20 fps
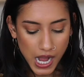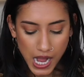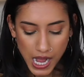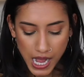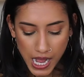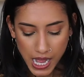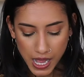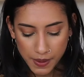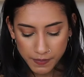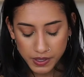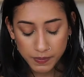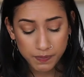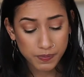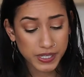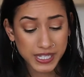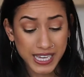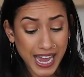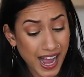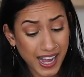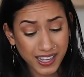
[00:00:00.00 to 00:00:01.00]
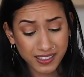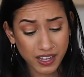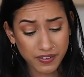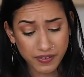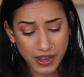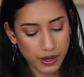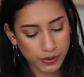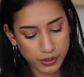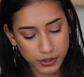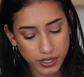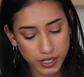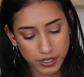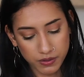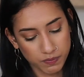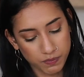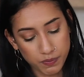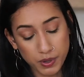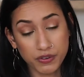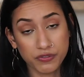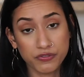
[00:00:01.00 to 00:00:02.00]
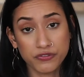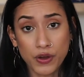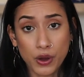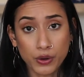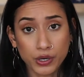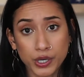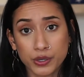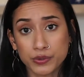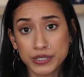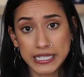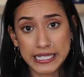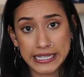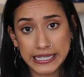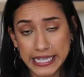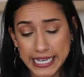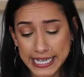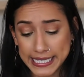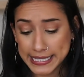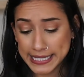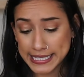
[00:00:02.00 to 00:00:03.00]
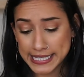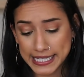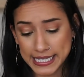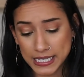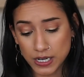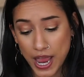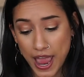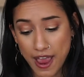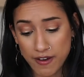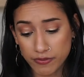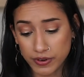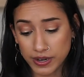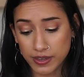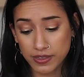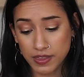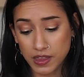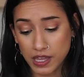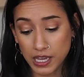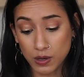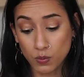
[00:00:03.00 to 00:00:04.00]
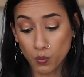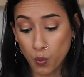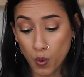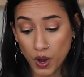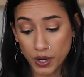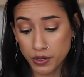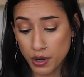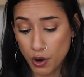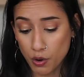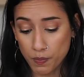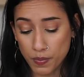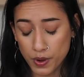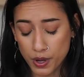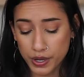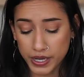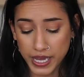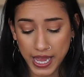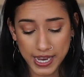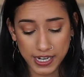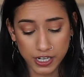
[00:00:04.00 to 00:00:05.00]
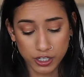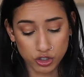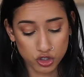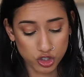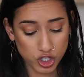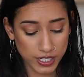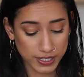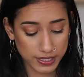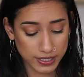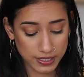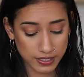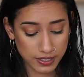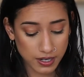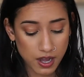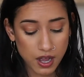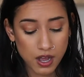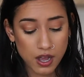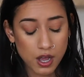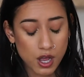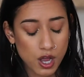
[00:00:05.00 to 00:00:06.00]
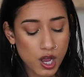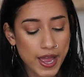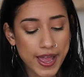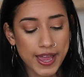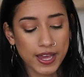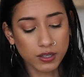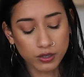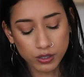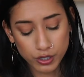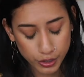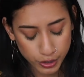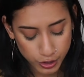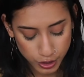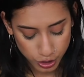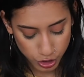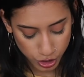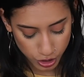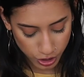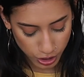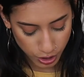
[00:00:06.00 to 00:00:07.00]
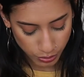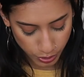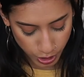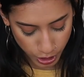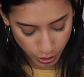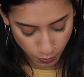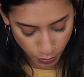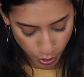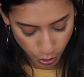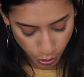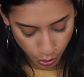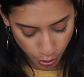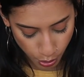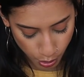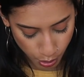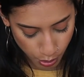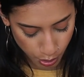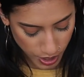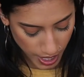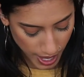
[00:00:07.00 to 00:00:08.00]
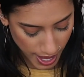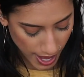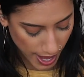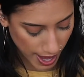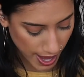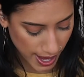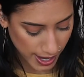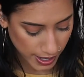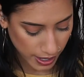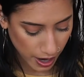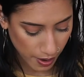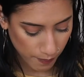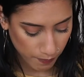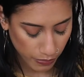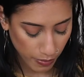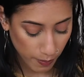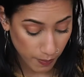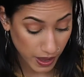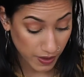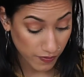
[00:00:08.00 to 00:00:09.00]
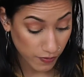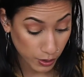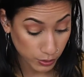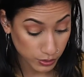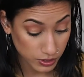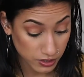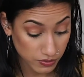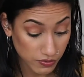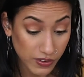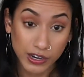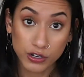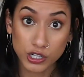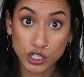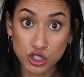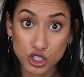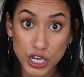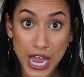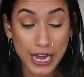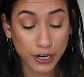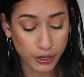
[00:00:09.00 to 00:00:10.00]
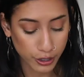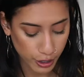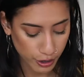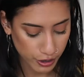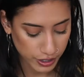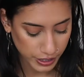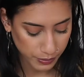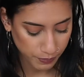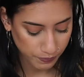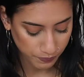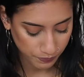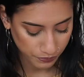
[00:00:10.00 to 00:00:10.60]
But yeah, I love how you can put photos and lists and everything in one notebook, and it looks just so smooth, and my phone's very shattered.